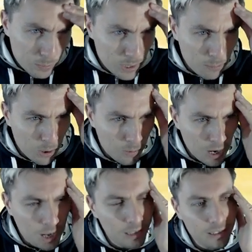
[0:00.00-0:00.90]
be the
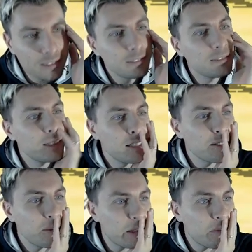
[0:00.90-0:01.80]
Mawile! It's
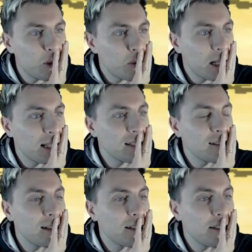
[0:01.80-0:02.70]
going to be the Mawile,
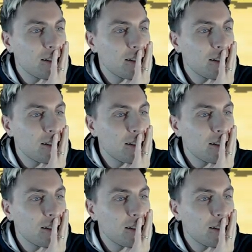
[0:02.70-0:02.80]
isn't it?